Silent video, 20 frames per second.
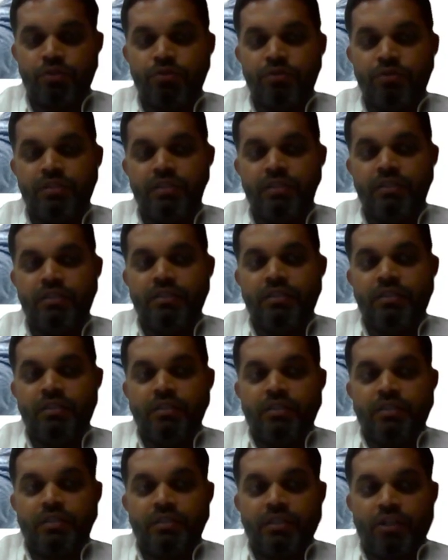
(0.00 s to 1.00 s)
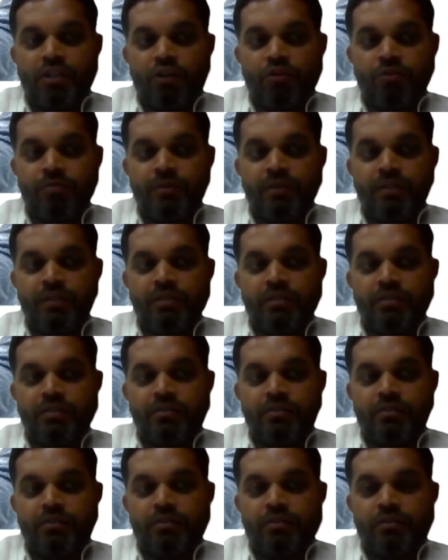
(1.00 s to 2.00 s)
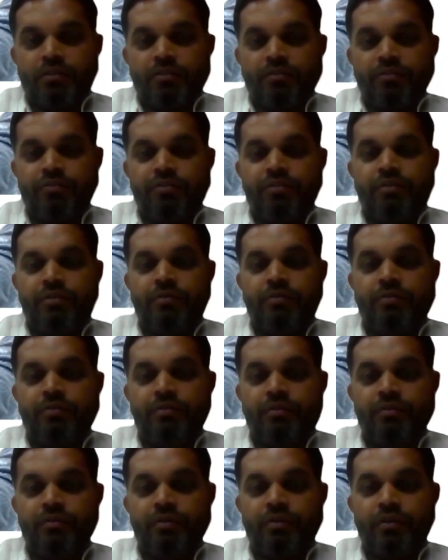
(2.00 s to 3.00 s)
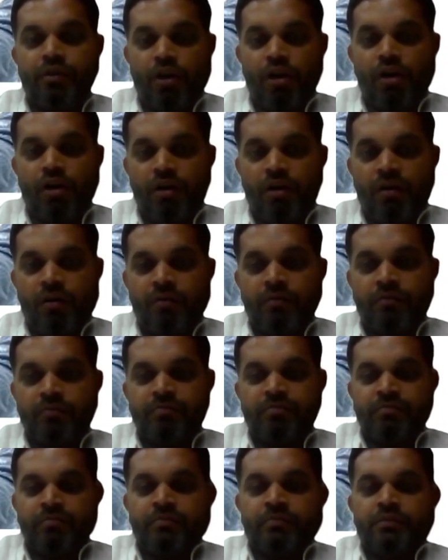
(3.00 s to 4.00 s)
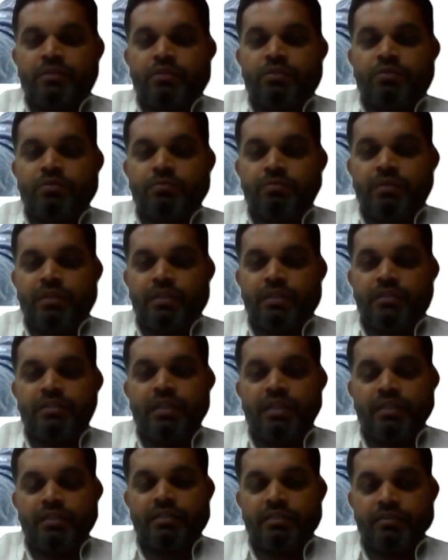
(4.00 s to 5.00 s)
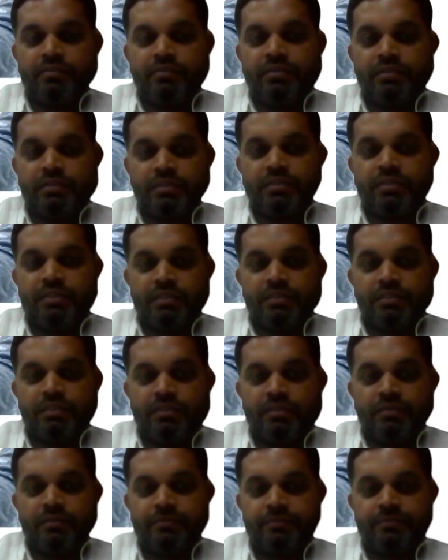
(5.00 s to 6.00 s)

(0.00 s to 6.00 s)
to the government of law to make that invention as an